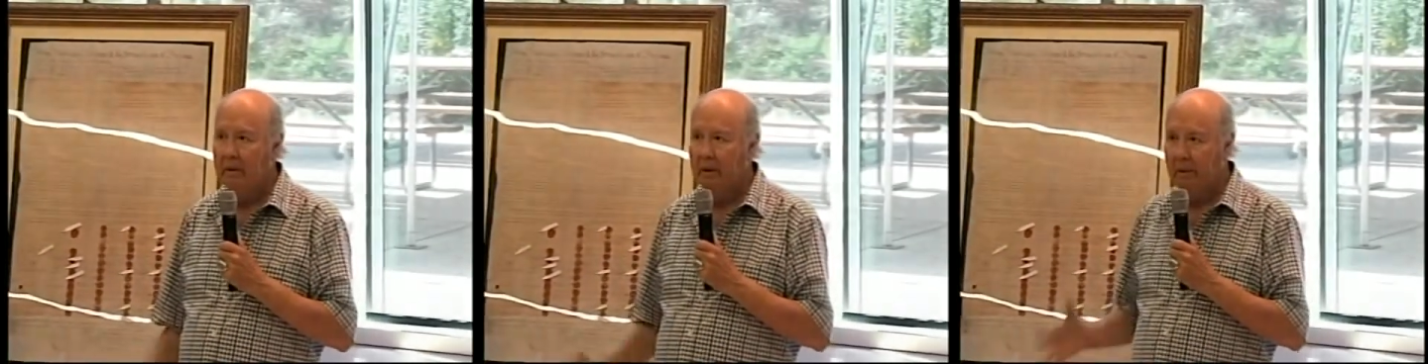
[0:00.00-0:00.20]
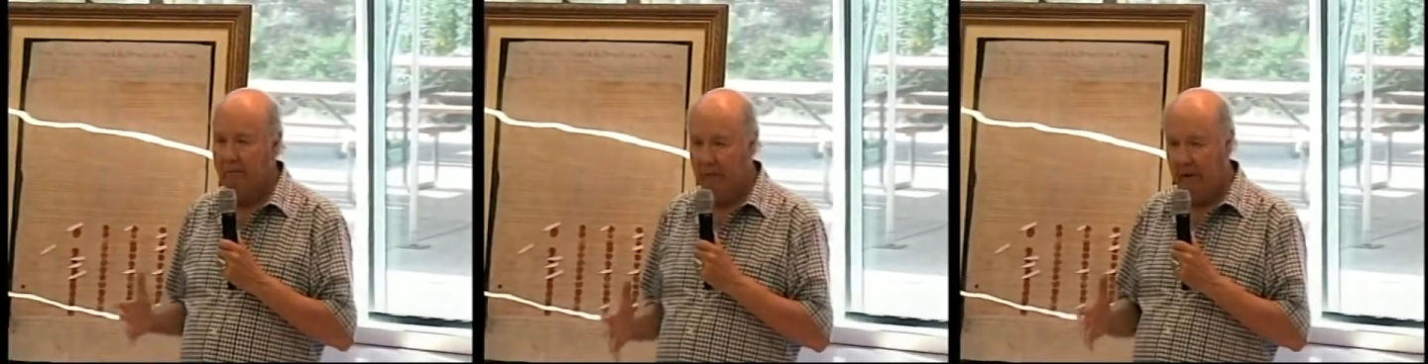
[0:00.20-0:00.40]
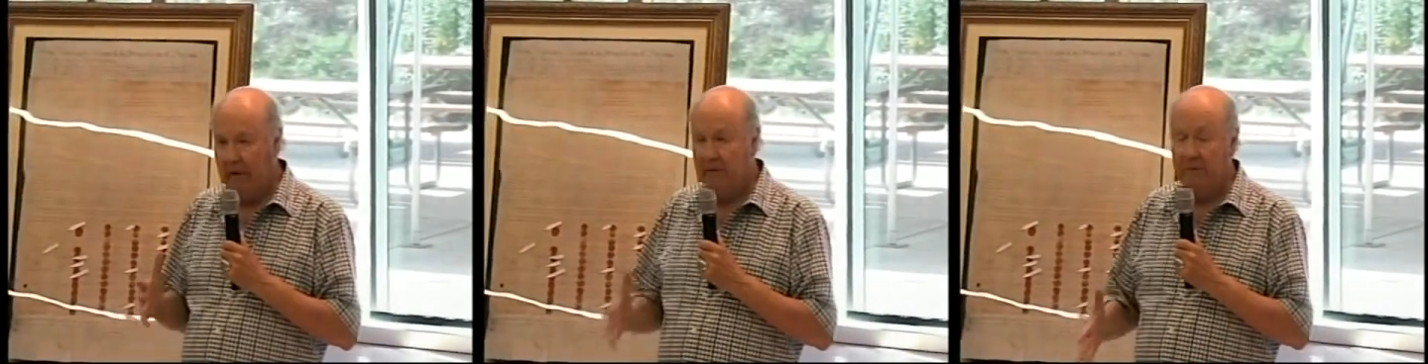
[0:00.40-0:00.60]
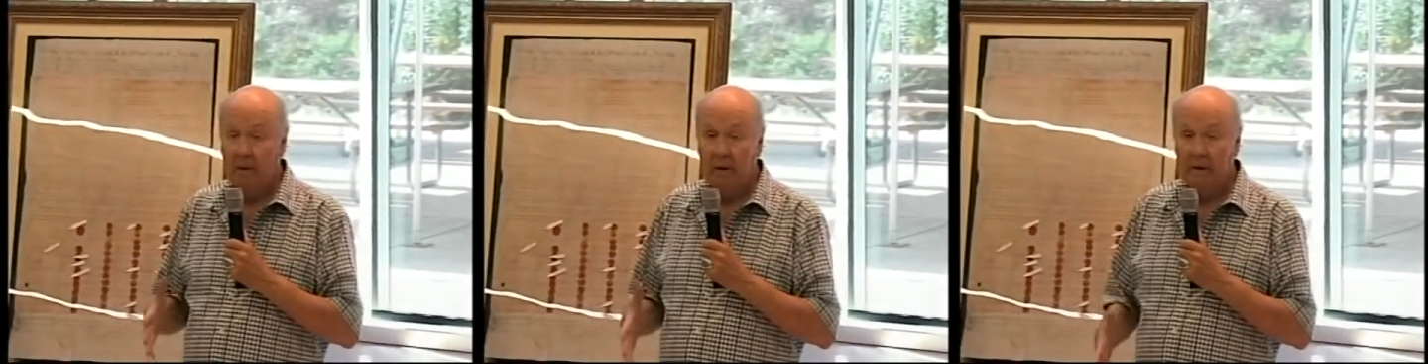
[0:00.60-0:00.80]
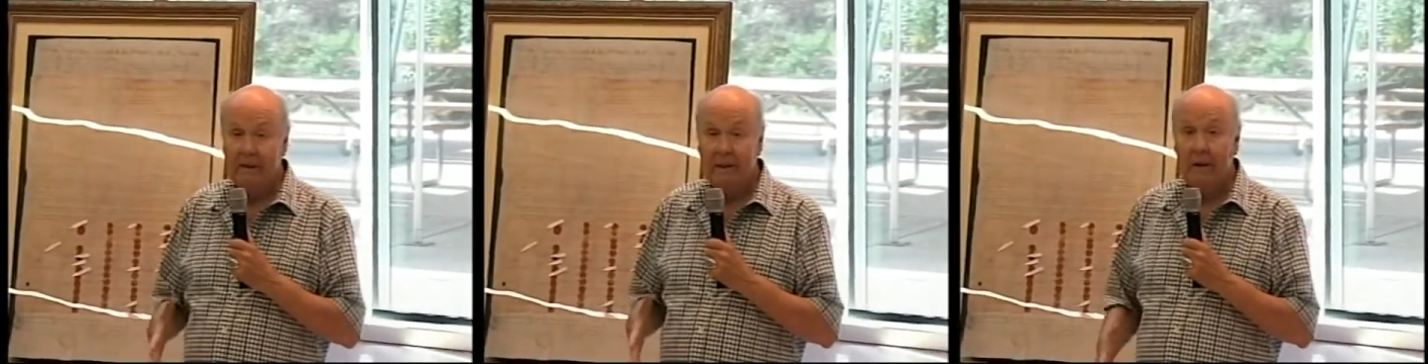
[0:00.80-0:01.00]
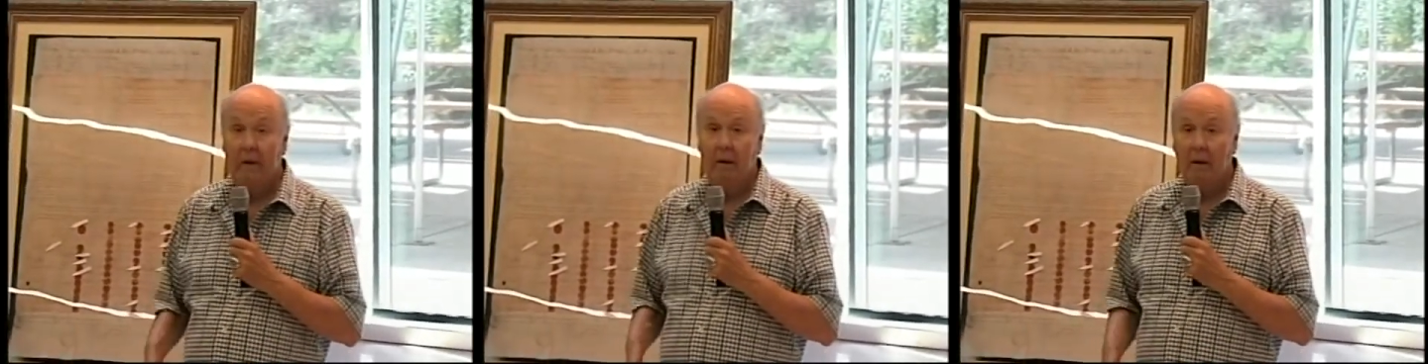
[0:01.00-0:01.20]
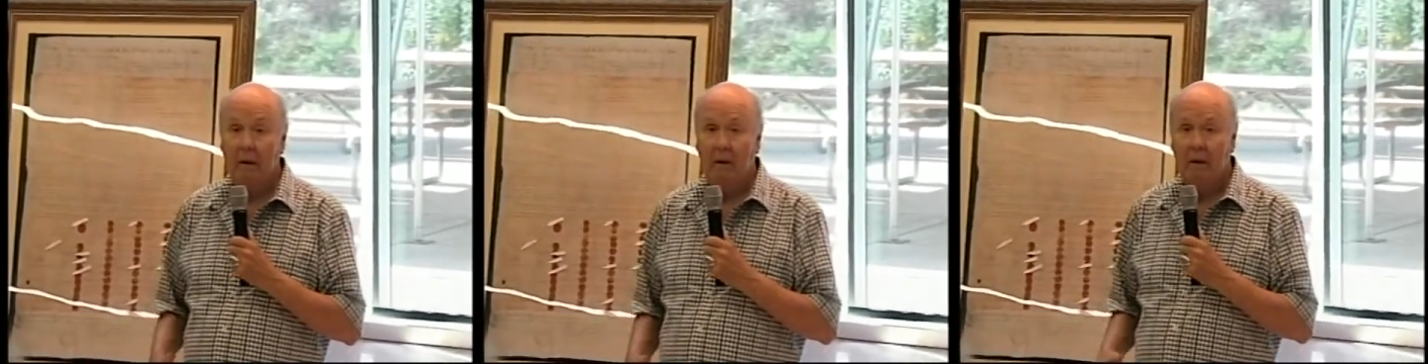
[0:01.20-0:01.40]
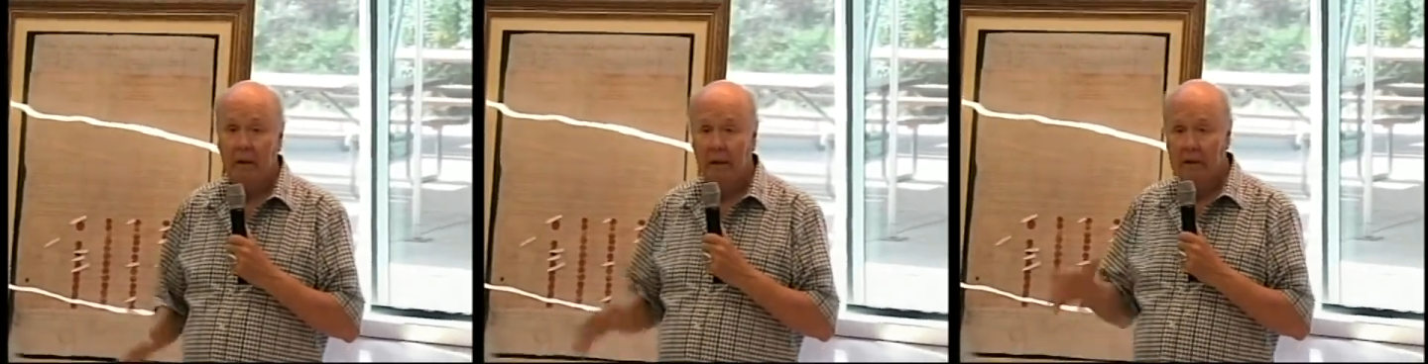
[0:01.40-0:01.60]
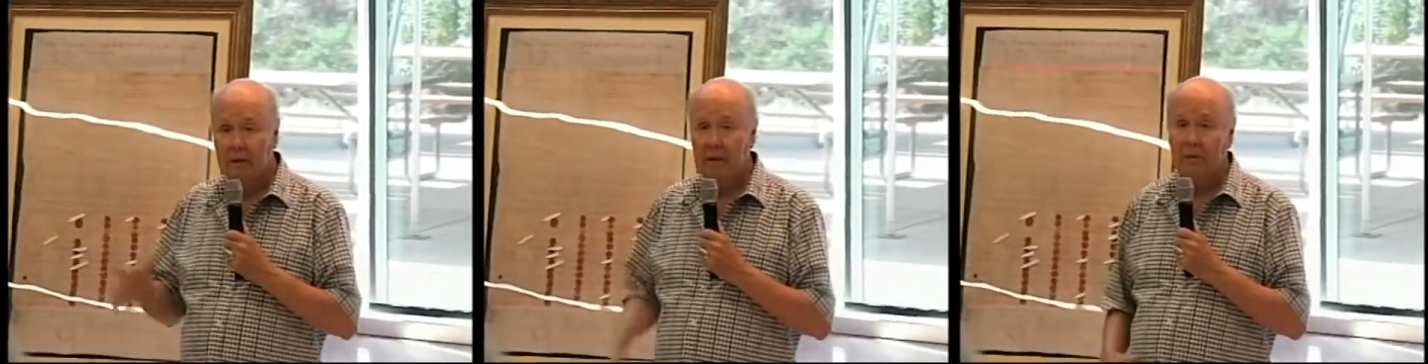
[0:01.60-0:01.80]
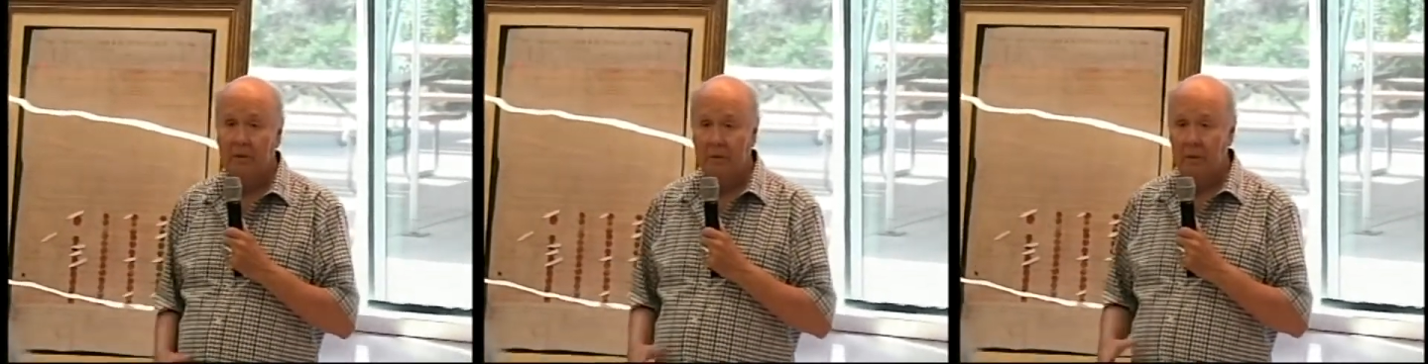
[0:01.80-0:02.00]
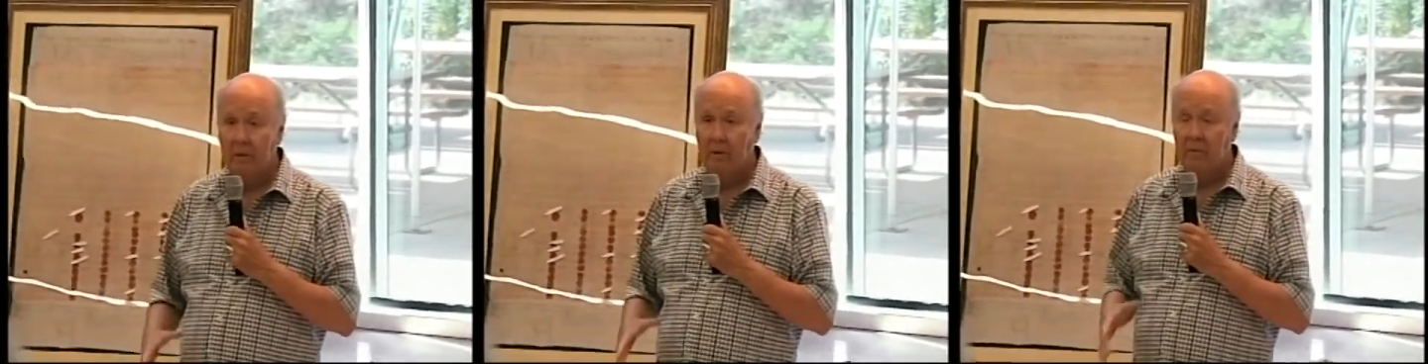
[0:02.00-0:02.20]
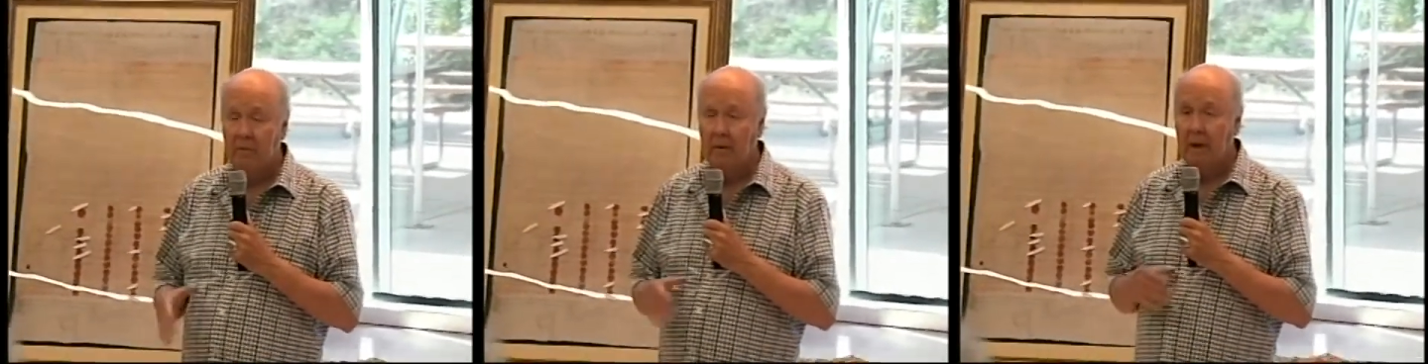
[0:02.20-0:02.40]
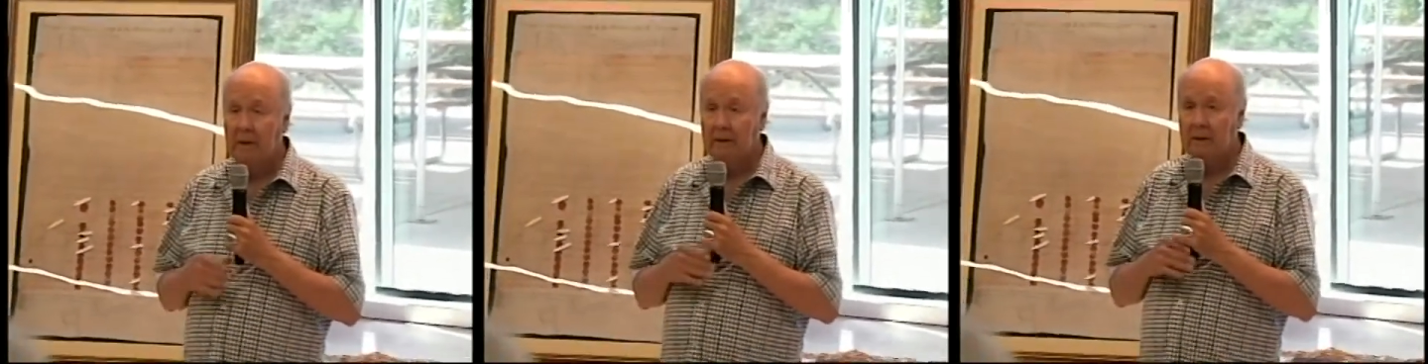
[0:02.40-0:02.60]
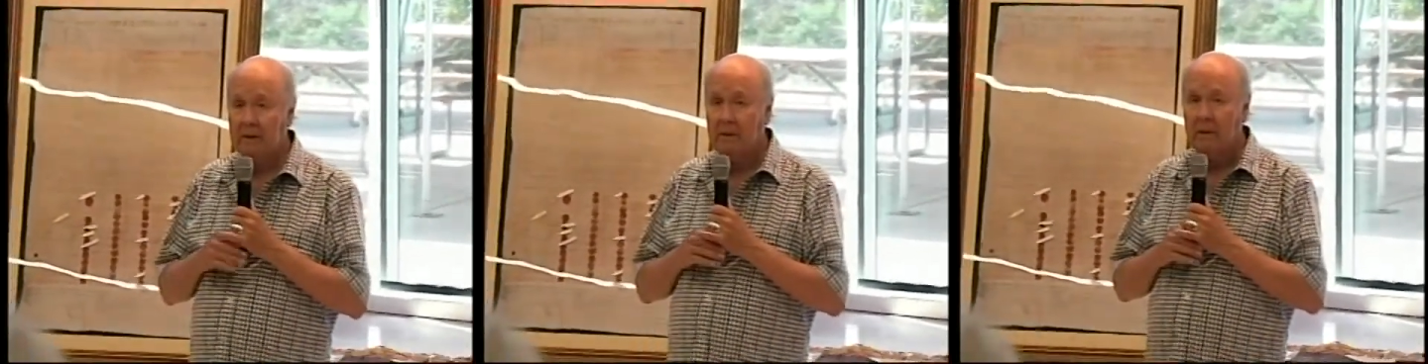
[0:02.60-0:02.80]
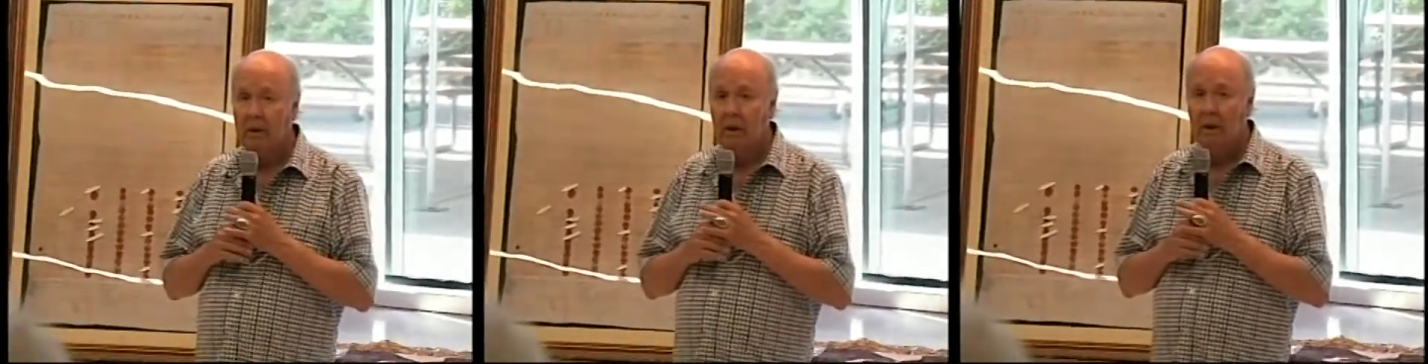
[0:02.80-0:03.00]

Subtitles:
And as far as here, his control over us.